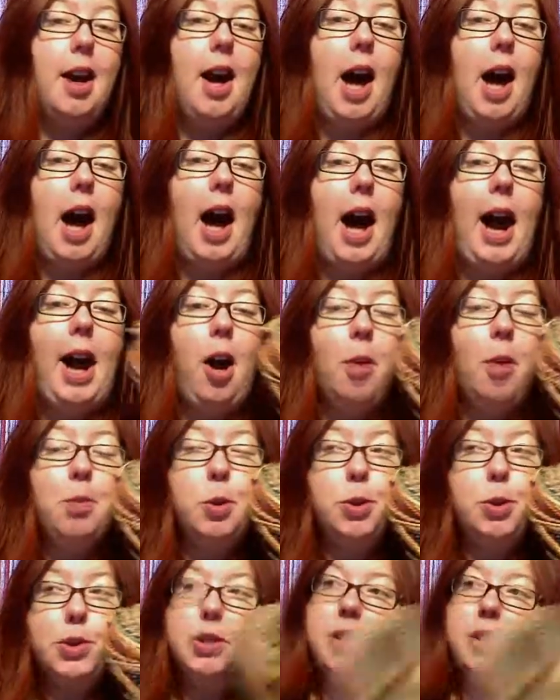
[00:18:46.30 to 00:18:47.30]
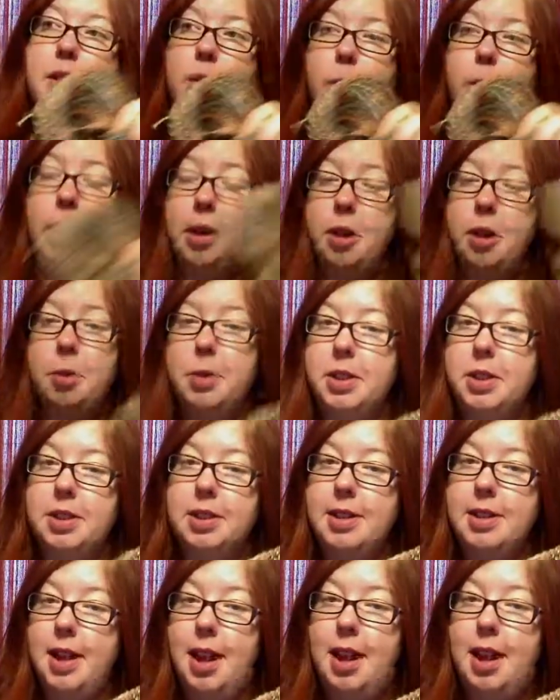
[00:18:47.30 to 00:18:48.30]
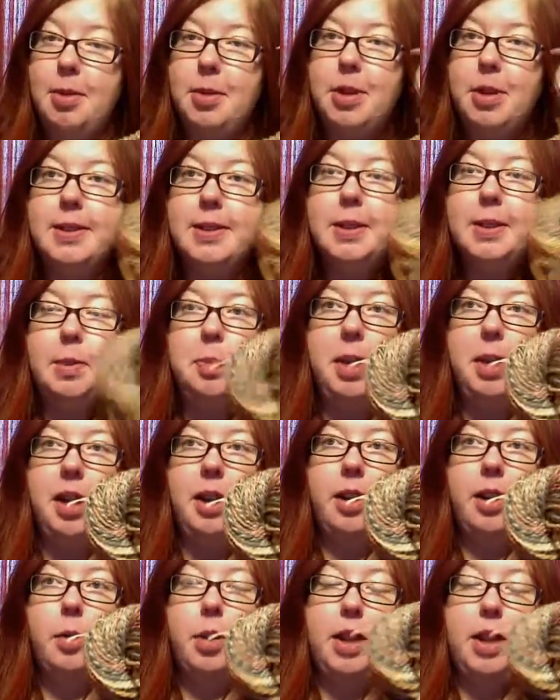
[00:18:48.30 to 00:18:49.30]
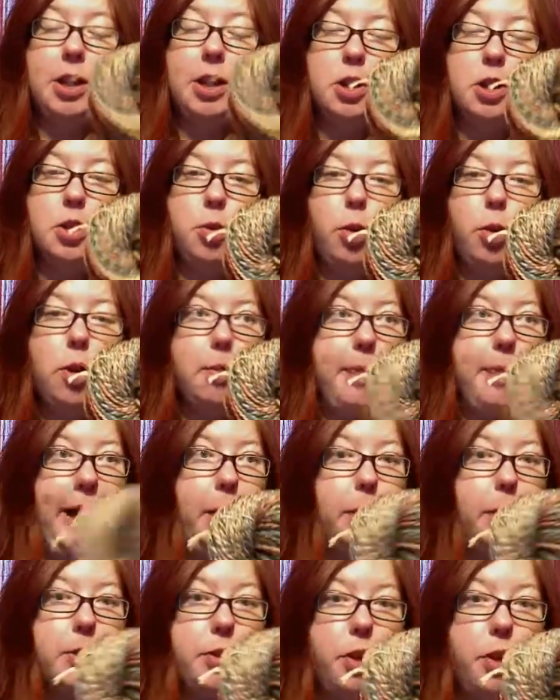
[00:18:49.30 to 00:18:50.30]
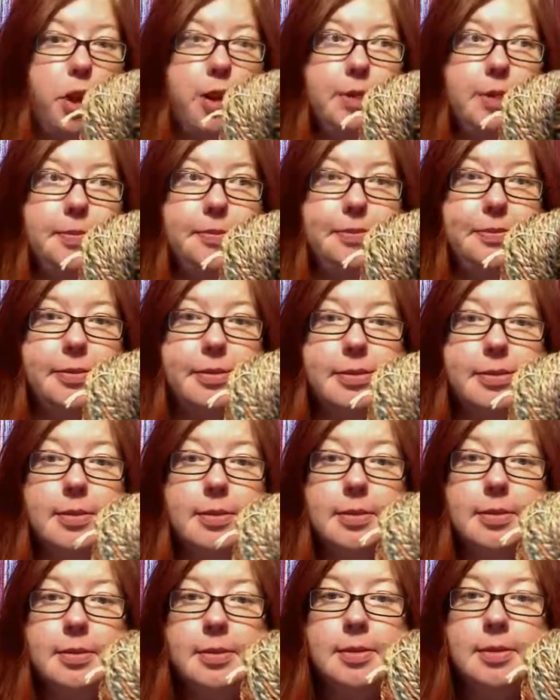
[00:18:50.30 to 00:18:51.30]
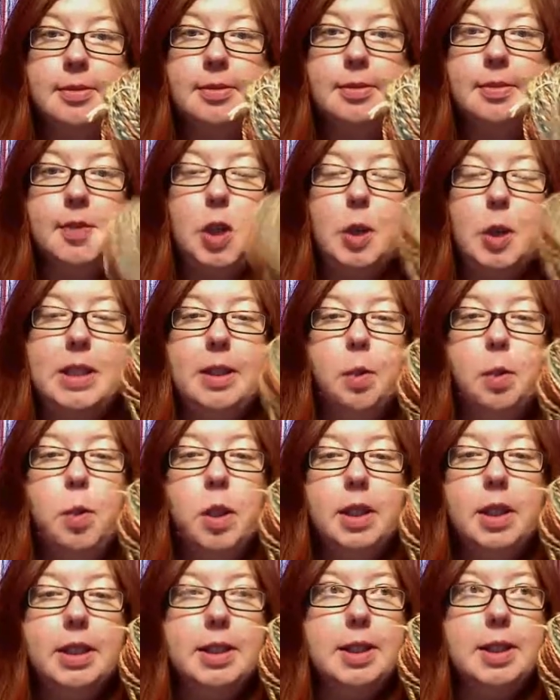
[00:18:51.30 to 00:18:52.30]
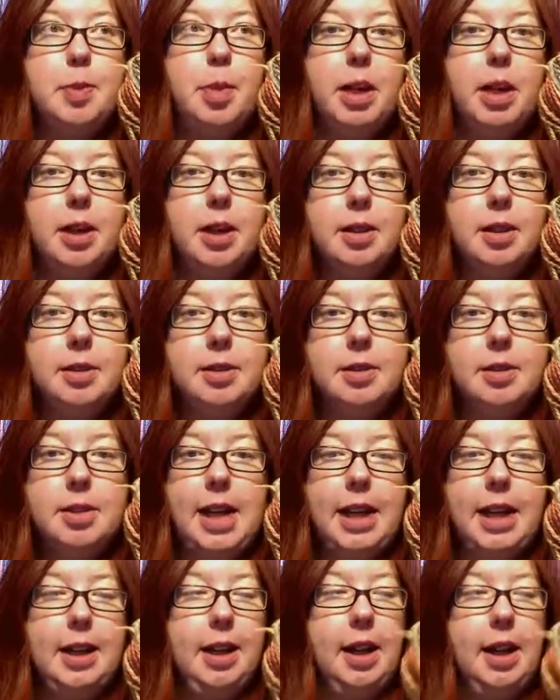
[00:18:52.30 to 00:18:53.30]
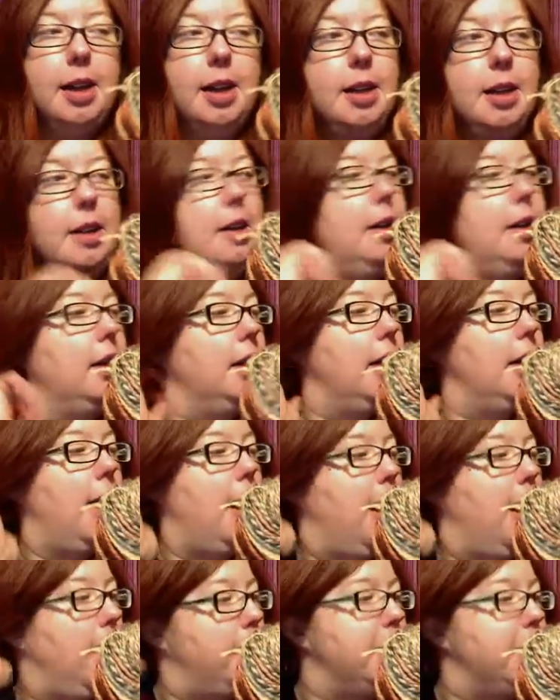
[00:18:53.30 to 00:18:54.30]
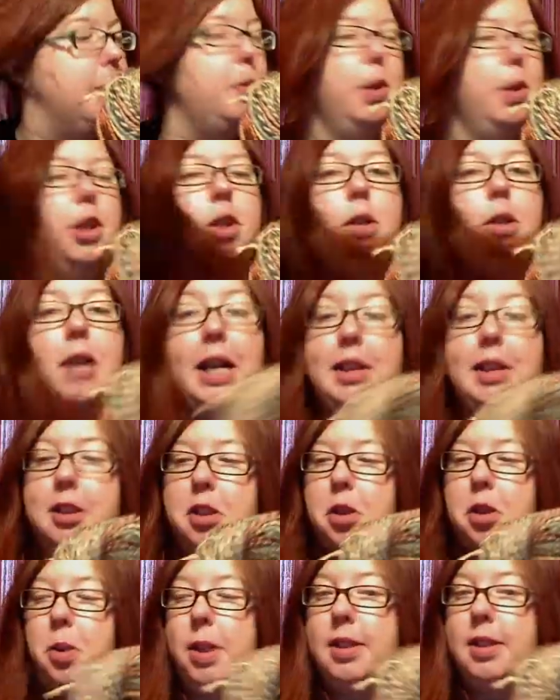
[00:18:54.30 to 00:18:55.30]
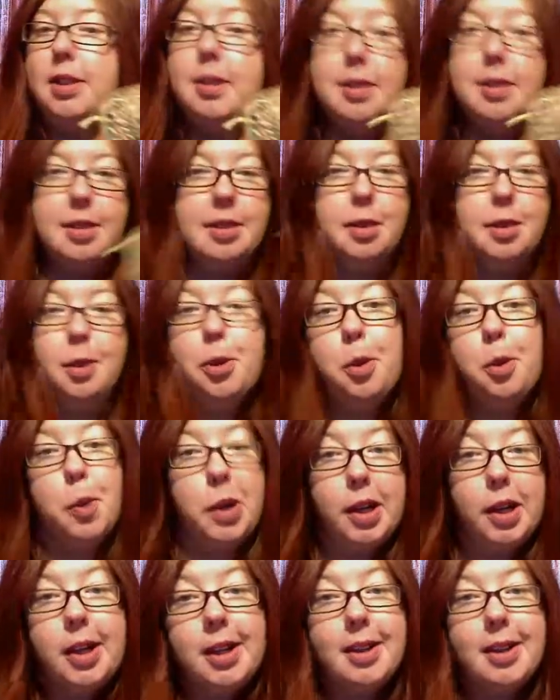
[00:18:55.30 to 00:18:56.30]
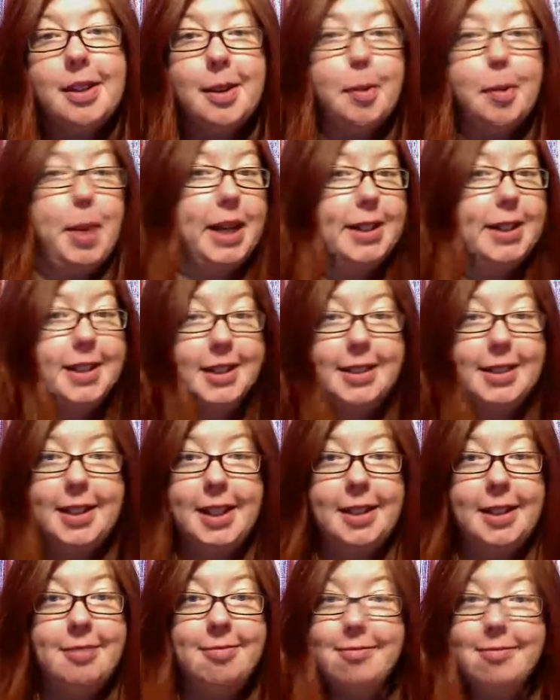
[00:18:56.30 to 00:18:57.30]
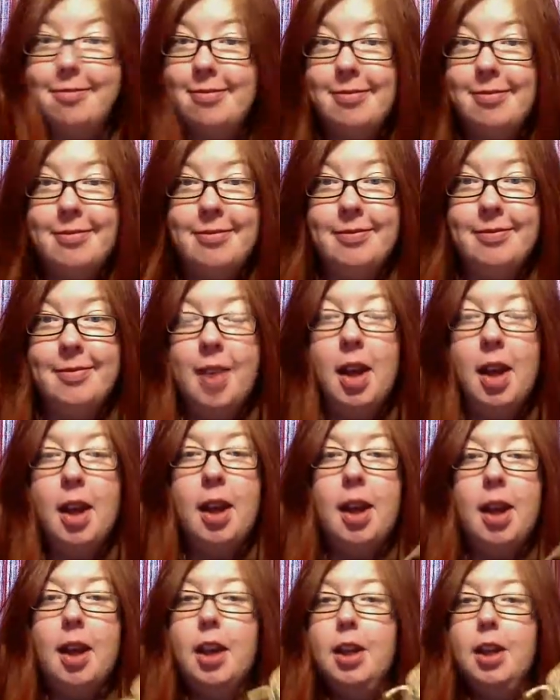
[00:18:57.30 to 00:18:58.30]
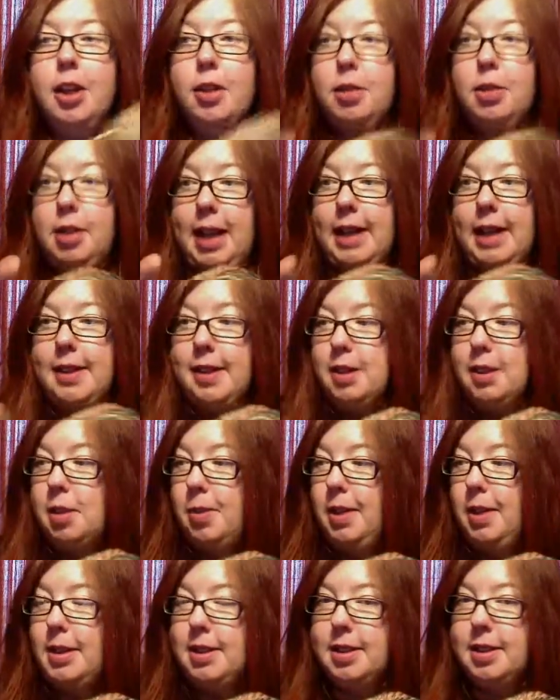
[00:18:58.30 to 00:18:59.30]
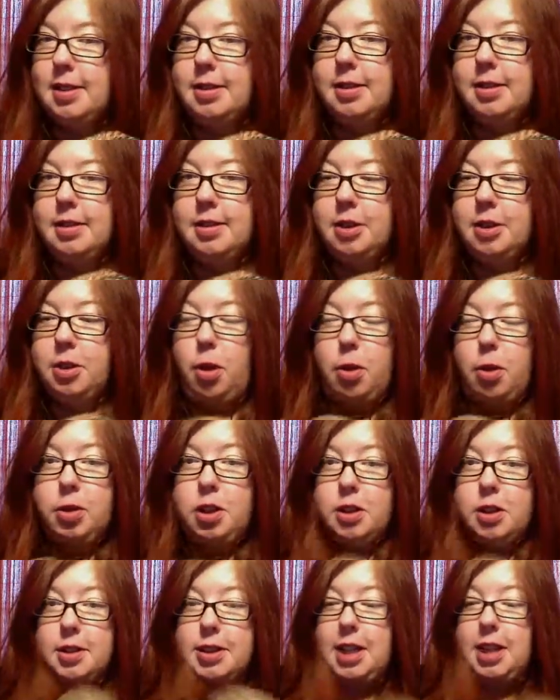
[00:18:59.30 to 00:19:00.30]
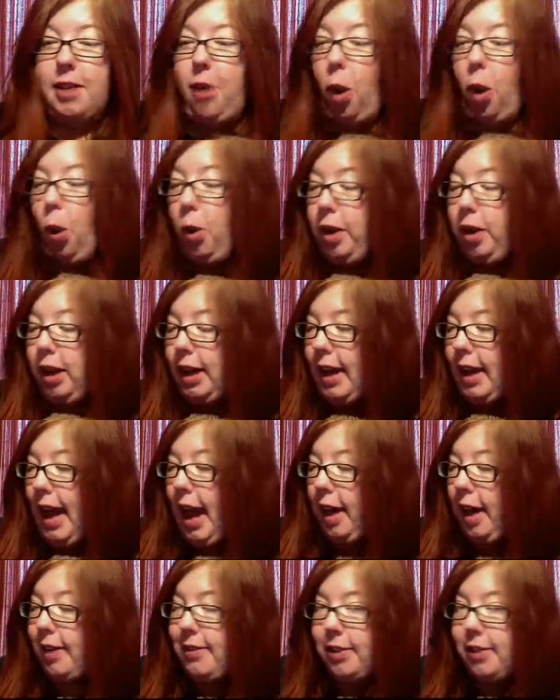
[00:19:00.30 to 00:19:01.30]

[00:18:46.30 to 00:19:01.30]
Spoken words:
I almost 100% of the time spin with like a short backward draw. So it's a woolen spinning technique. It's where you let the twist do the work, basically. You let the twist, instead of holding it out of your